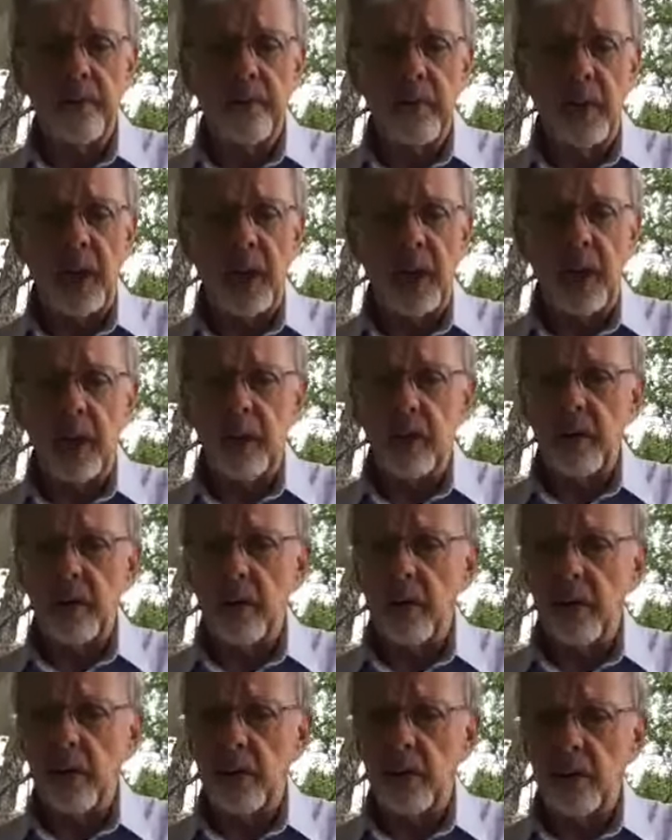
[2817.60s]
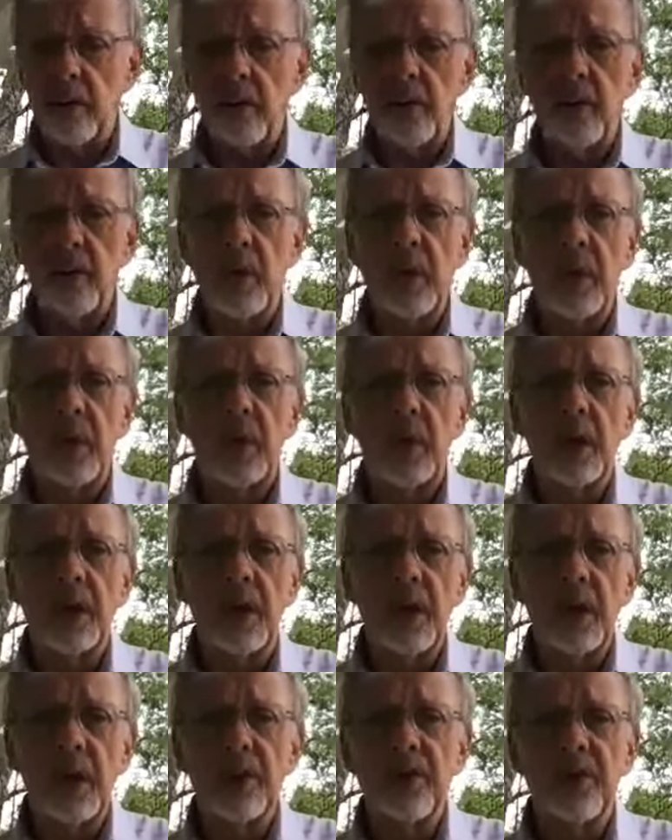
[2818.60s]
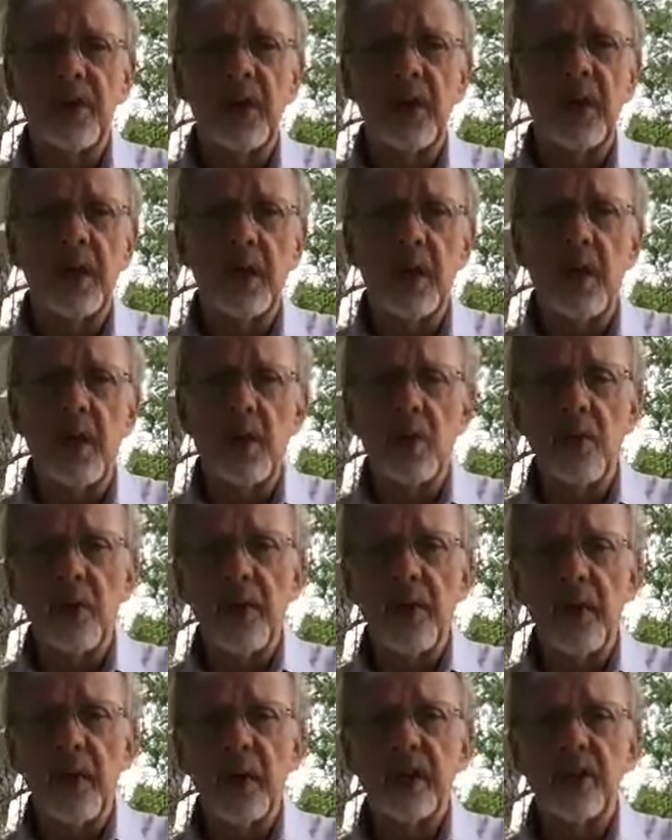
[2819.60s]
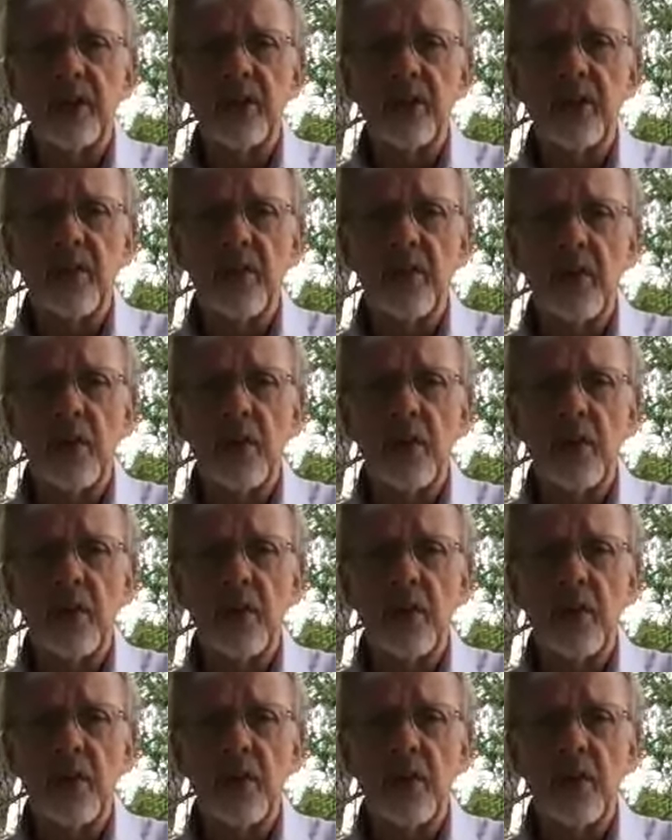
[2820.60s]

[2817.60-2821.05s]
That through his, his seed, all the nations of the